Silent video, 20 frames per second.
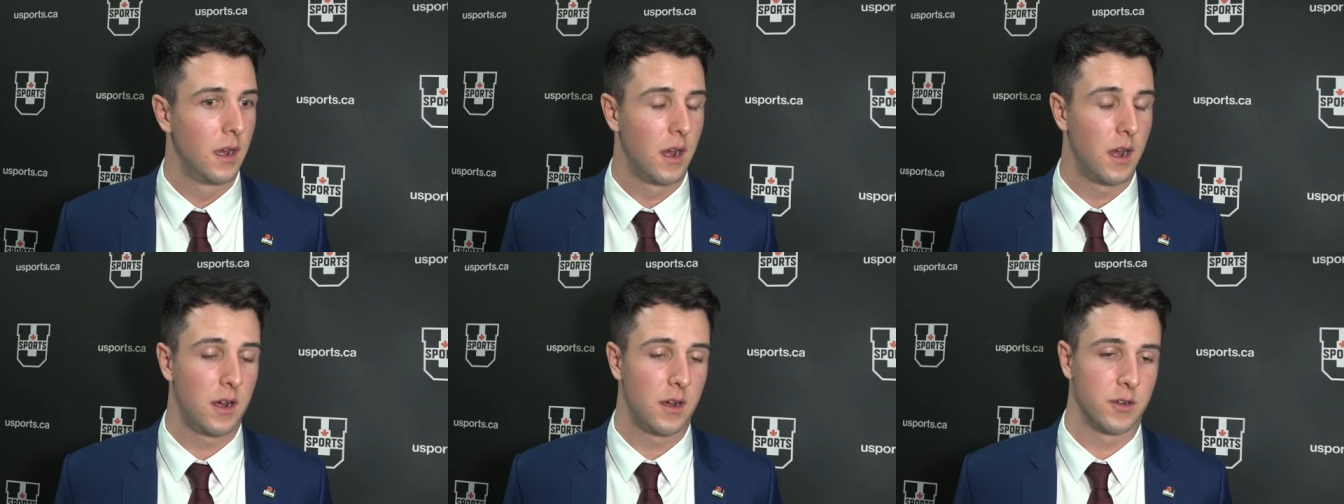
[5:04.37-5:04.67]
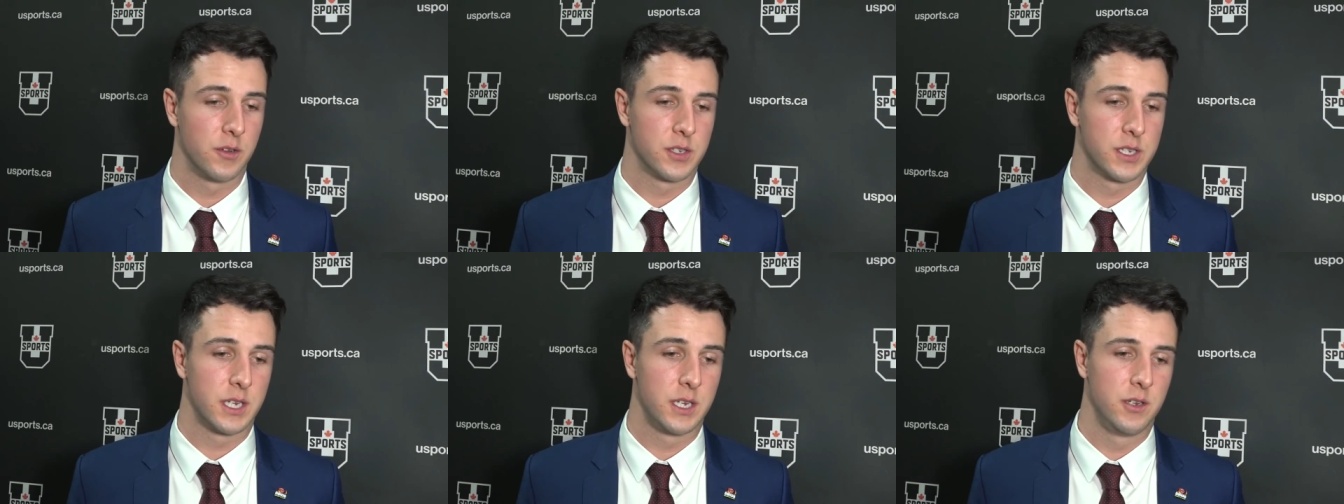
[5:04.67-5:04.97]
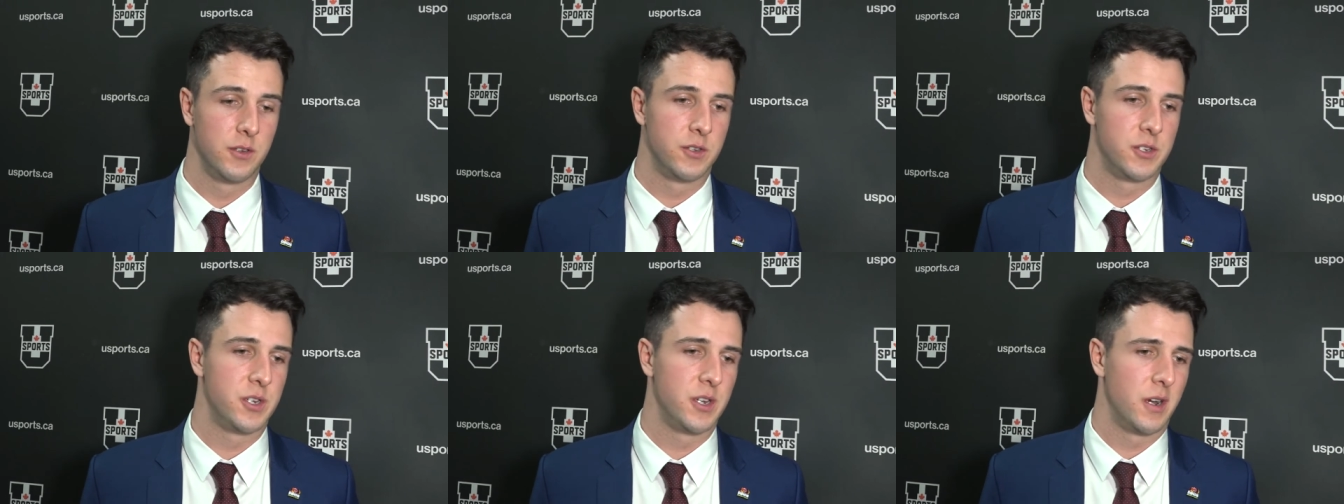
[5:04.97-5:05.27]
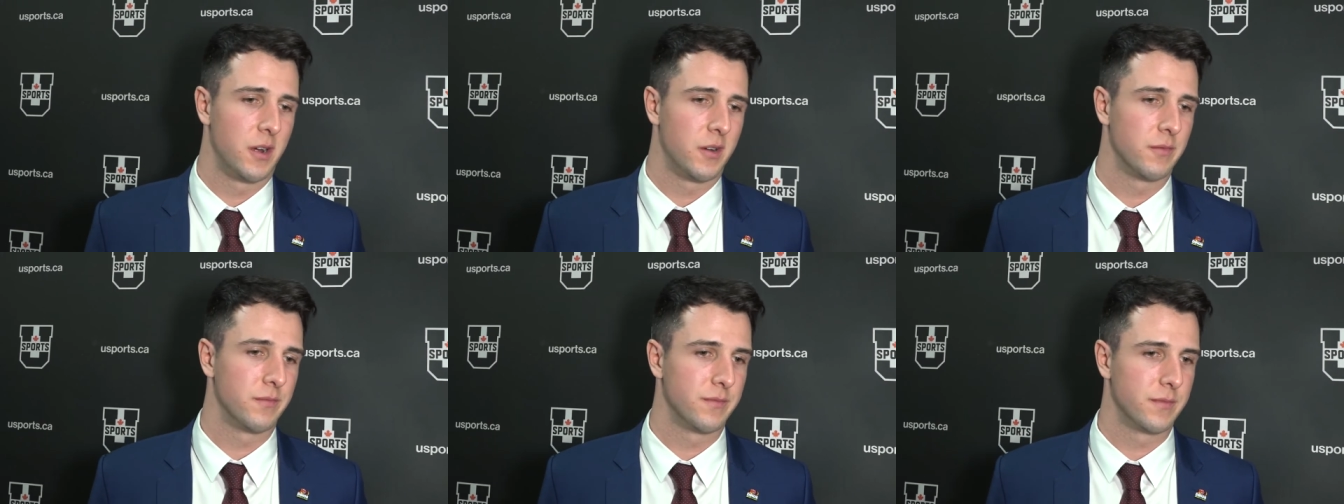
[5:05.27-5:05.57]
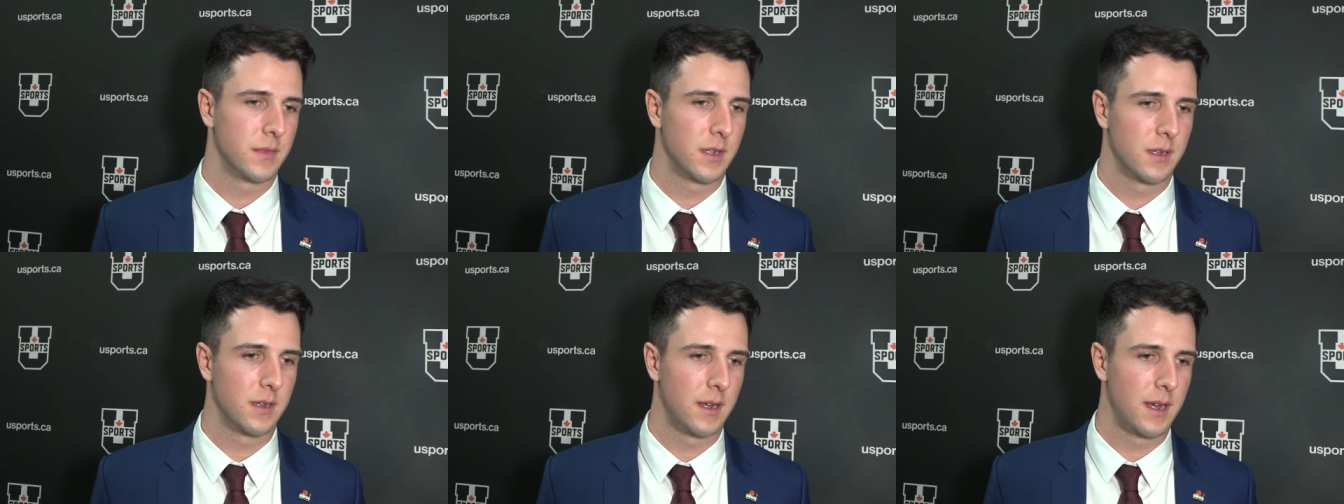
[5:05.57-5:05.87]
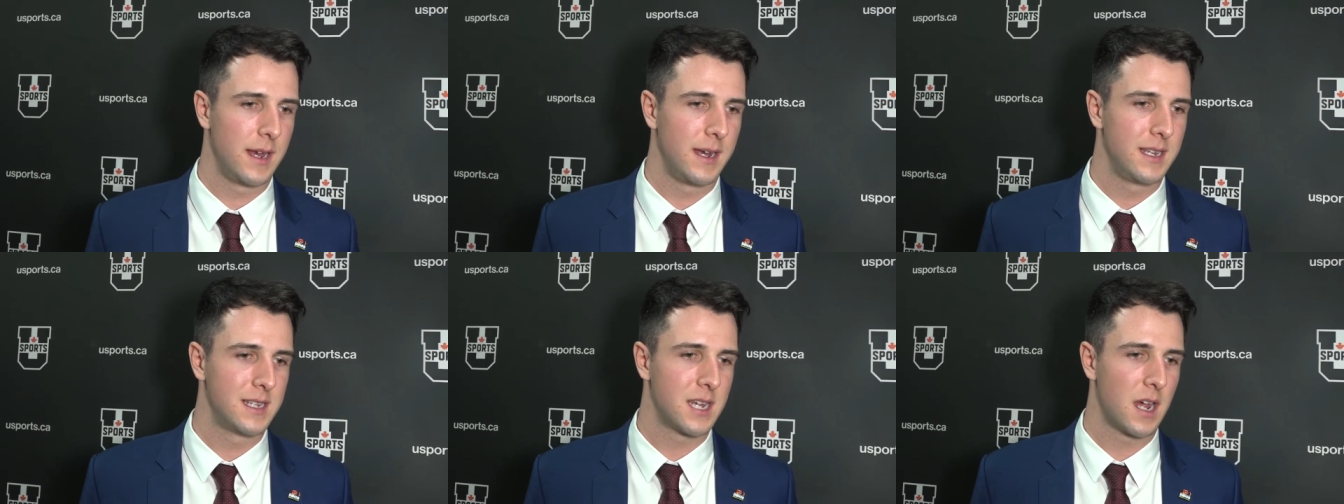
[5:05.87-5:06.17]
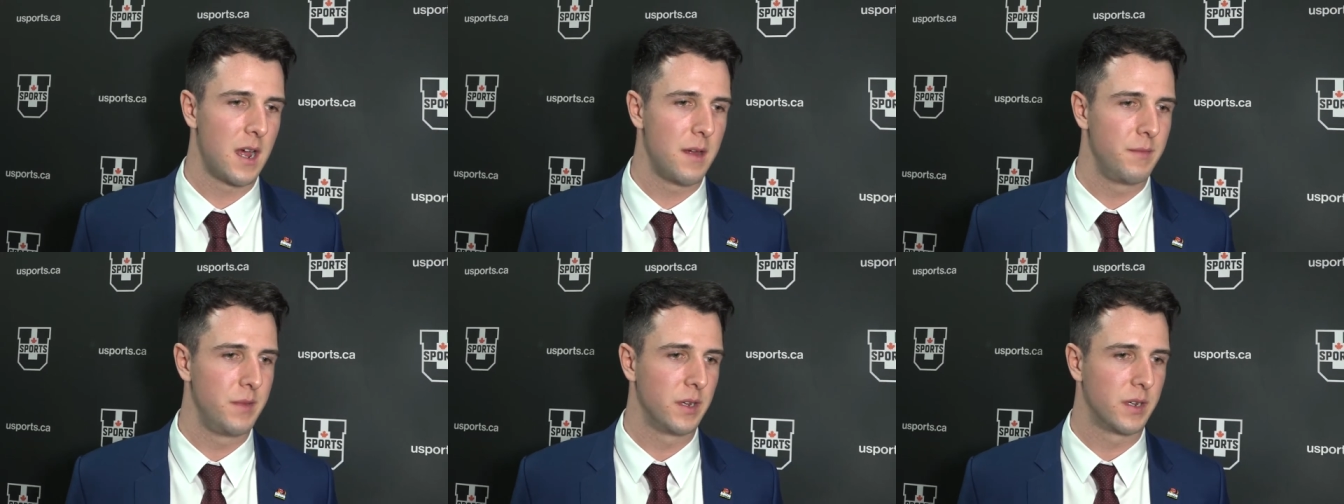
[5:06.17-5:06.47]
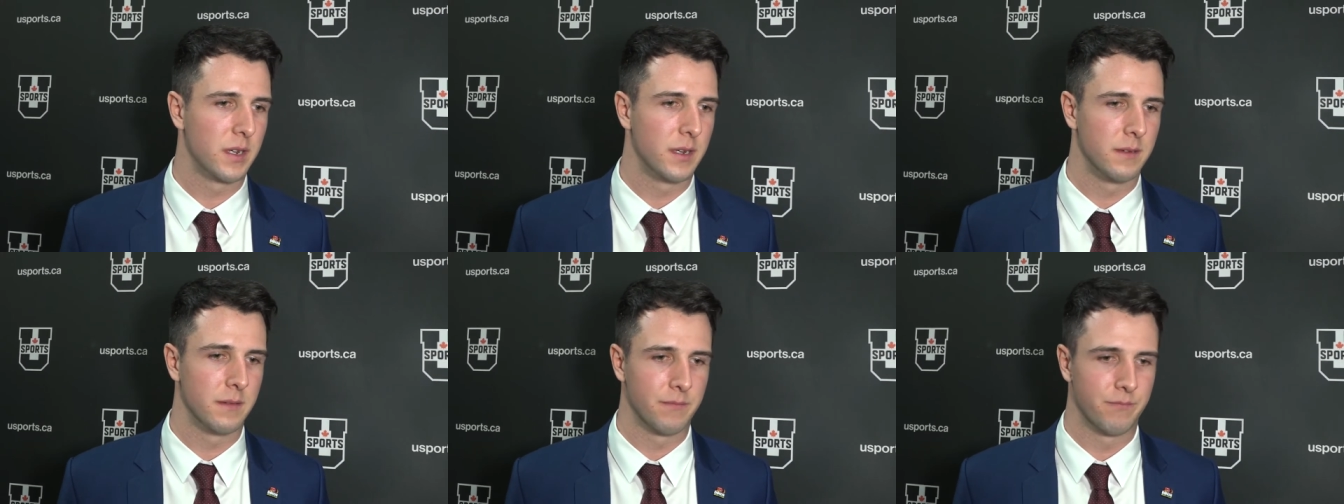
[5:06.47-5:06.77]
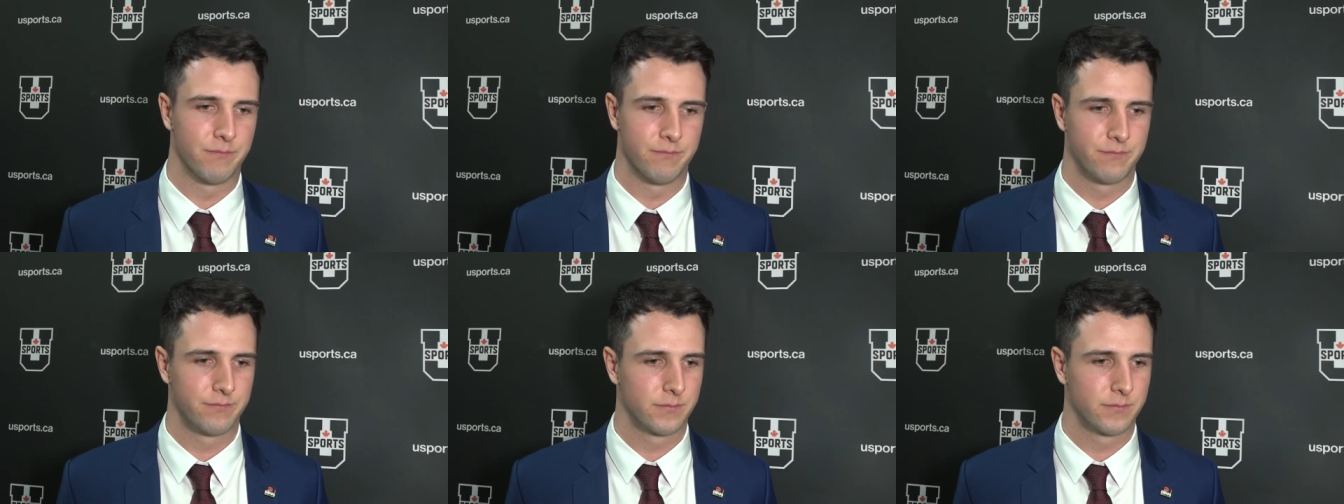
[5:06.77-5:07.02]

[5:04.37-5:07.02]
Oh, it was huge. You know, anytime you can